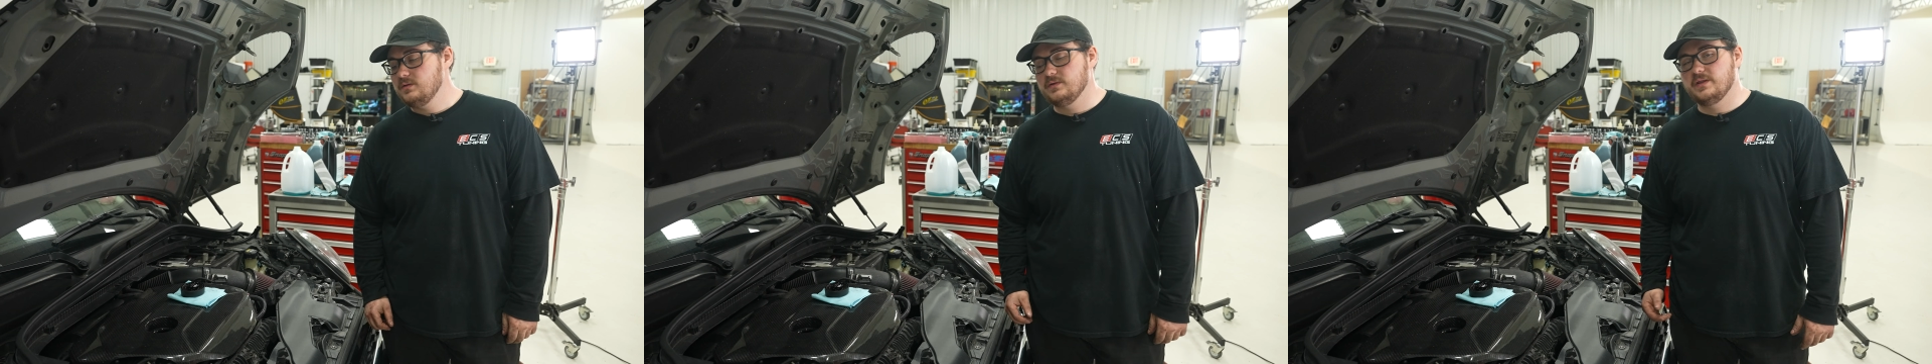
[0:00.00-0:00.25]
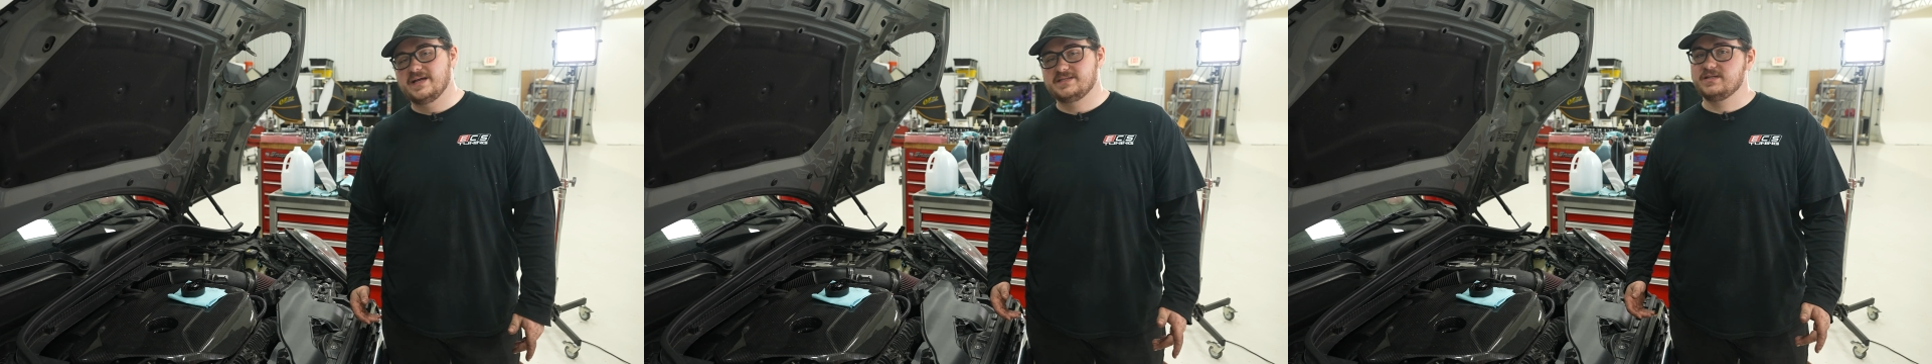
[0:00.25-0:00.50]

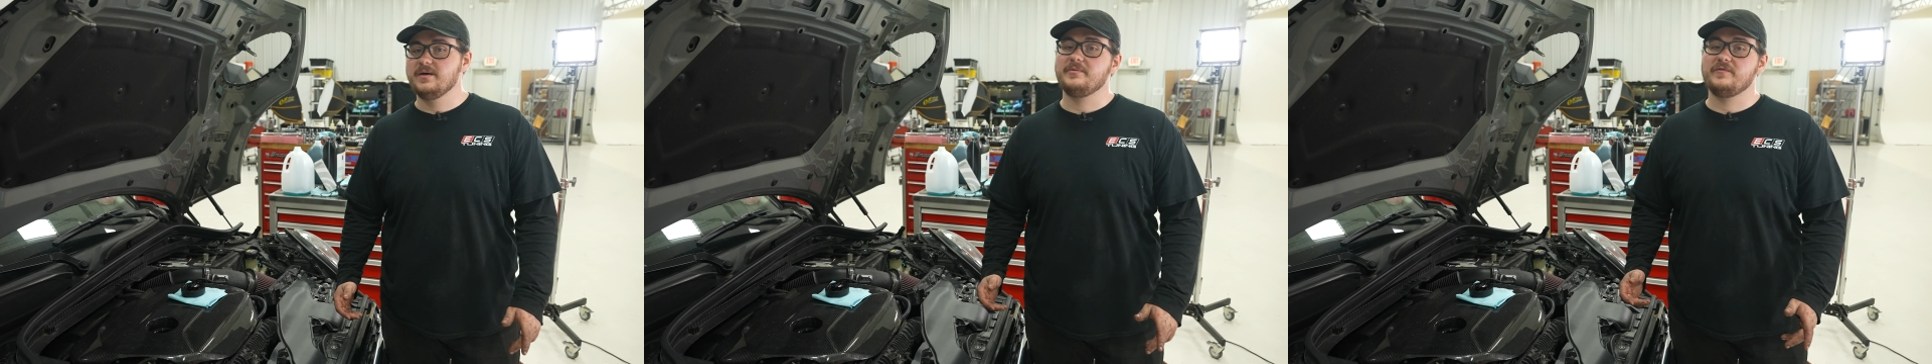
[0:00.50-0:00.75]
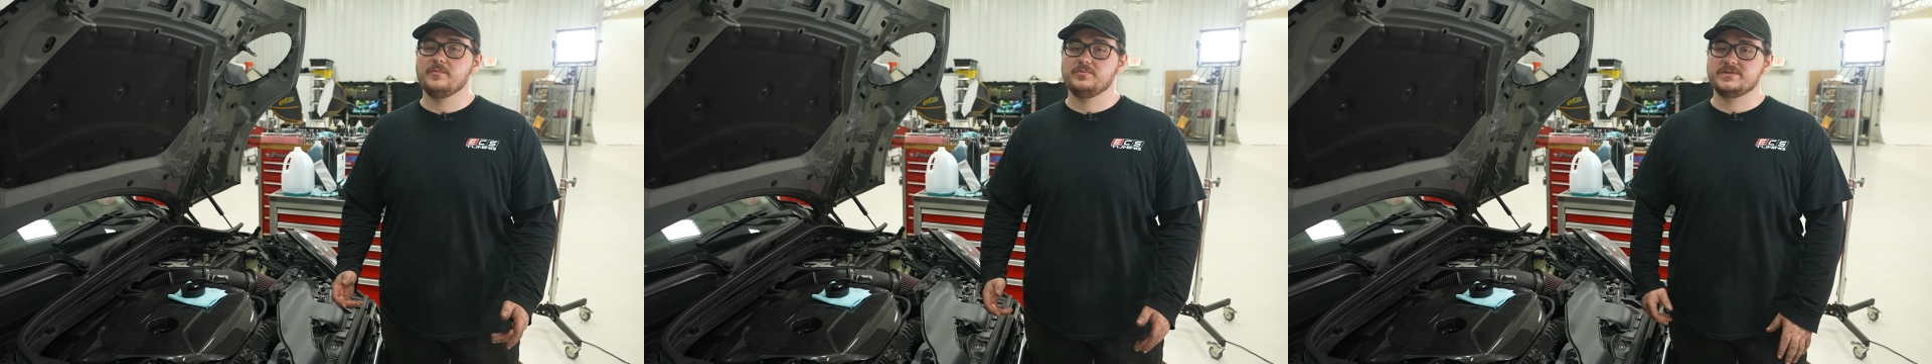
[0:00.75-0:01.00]
The last step
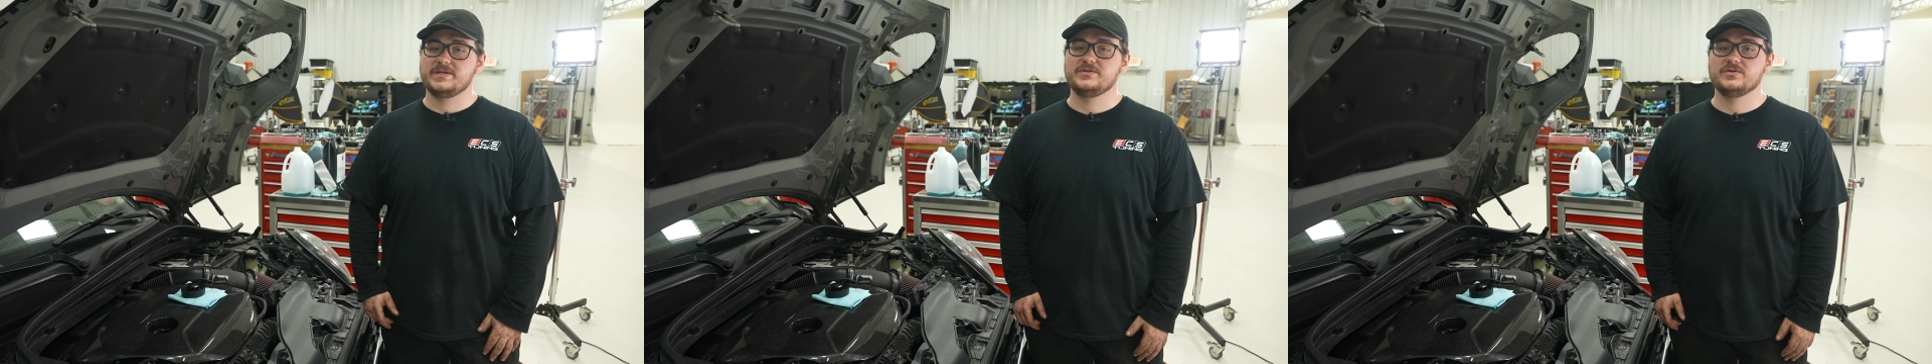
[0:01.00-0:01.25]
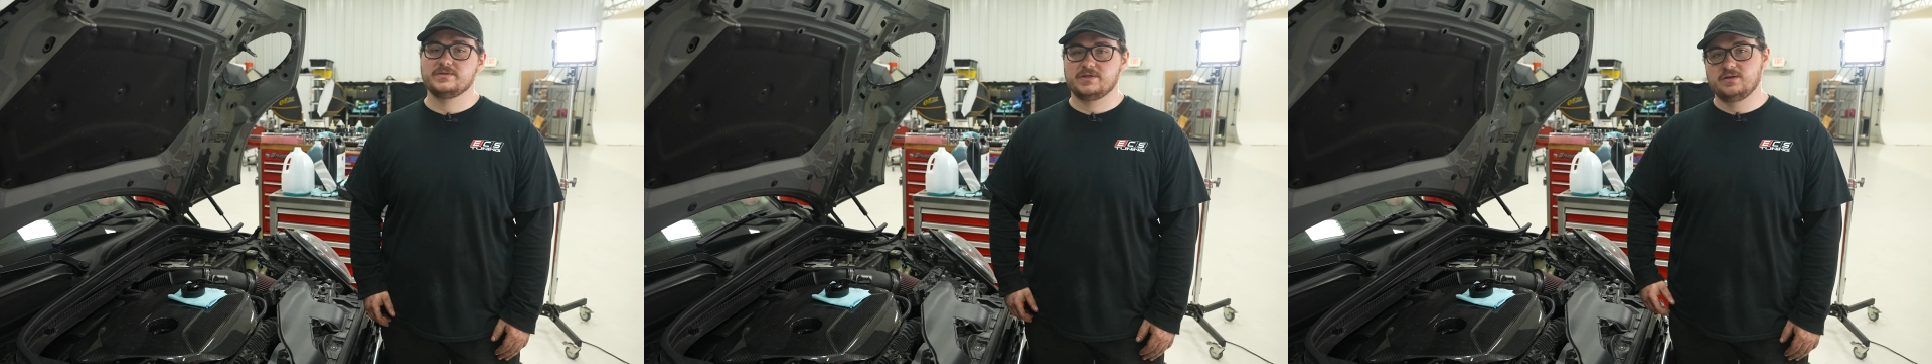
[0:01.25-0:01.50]
of our
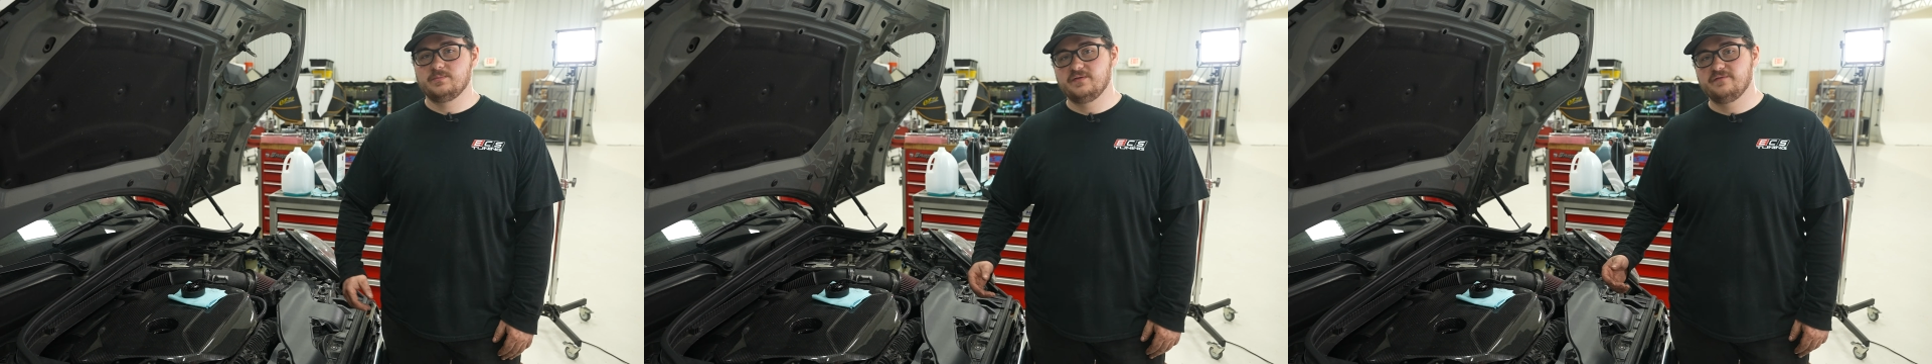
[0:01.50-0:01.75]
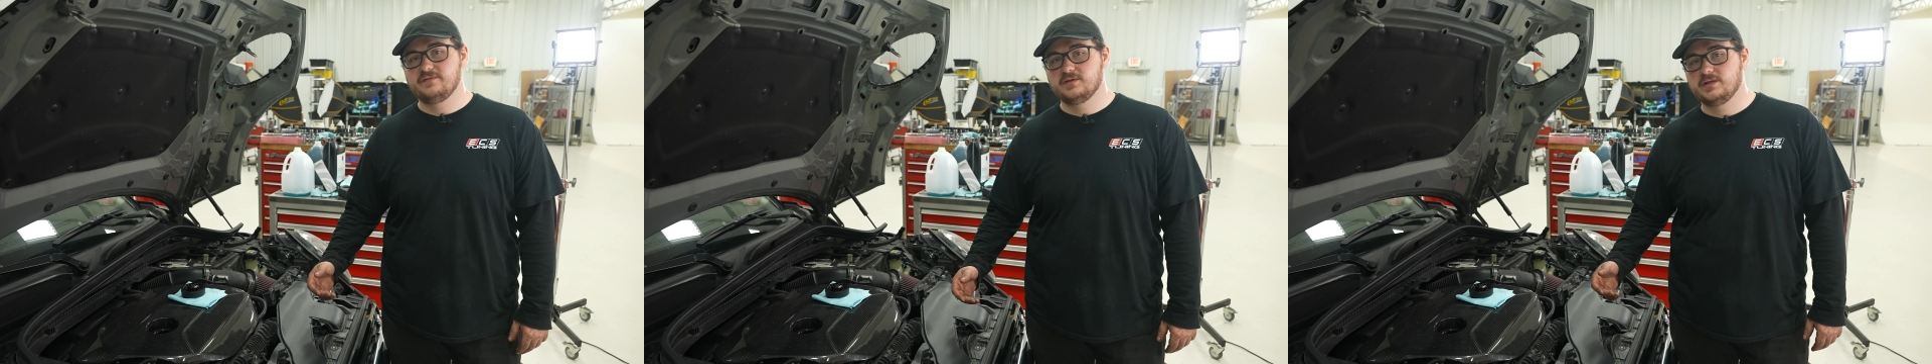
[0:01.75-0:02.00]
procedure is going to be
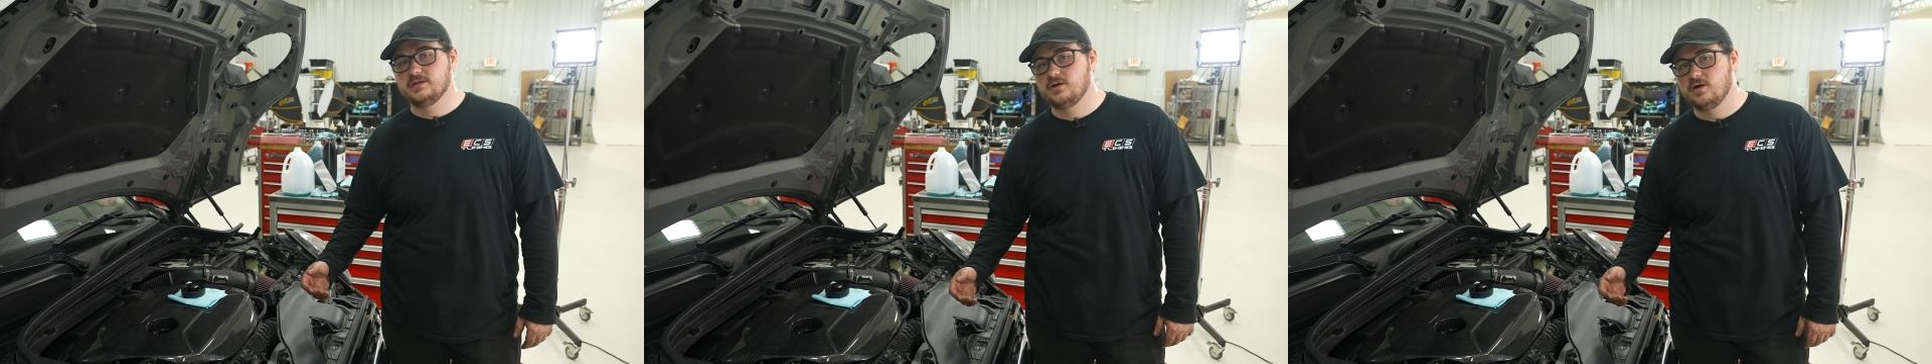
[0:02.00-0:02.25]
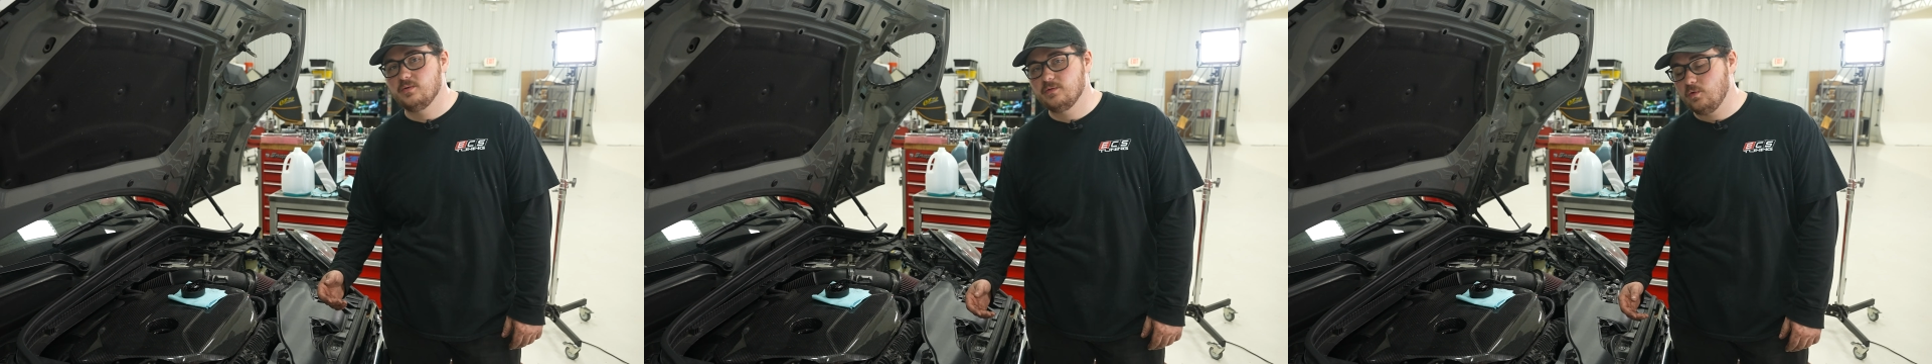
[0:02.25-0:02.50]
filling the
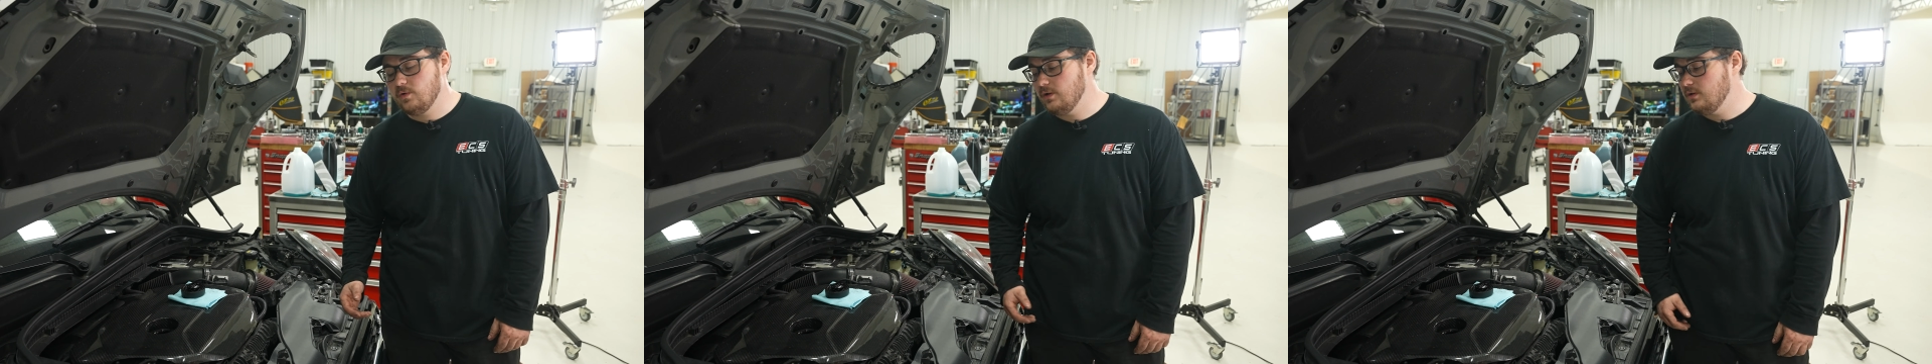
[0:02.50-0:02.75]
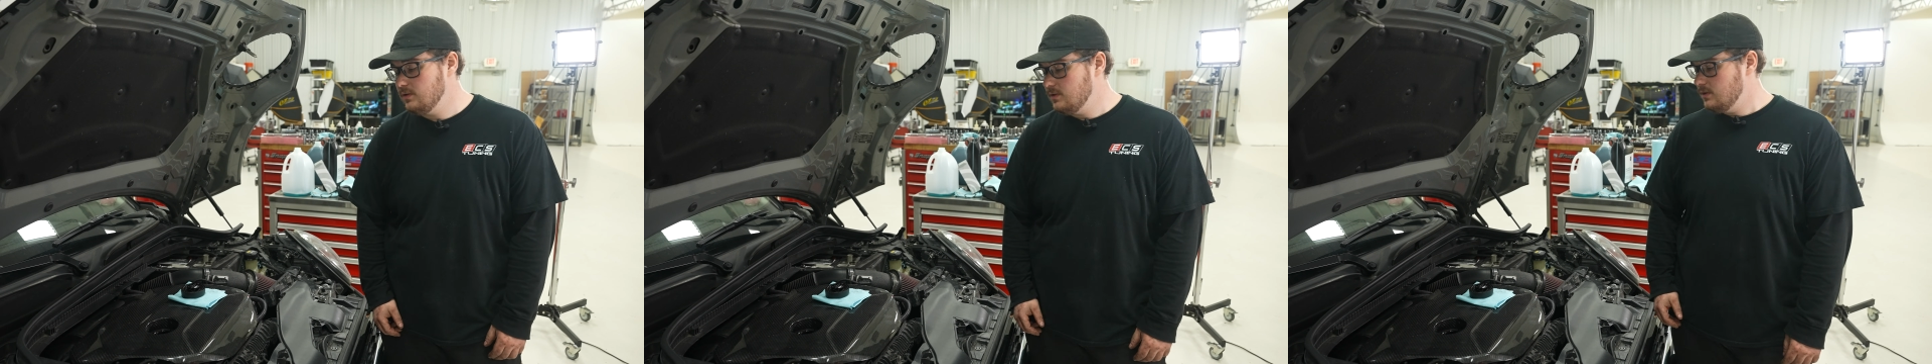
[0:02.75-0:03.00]
car with oil.